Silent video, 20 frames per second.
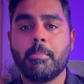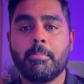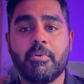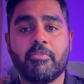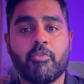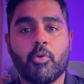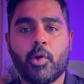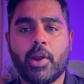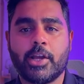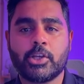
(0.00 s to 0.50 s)

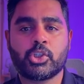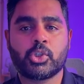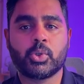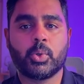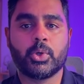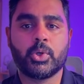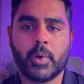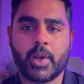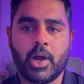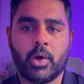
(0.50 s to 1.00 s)
Before I show
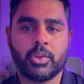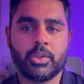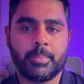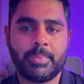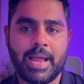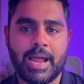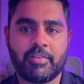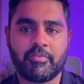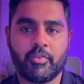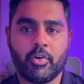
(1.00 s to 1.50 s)
you around the
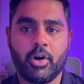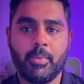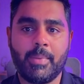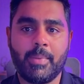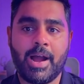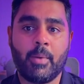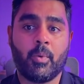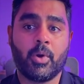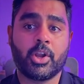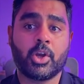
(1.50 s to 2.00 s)
platform,
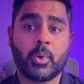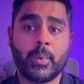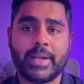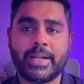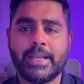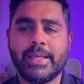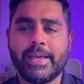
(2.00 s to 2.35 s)
I want to quickly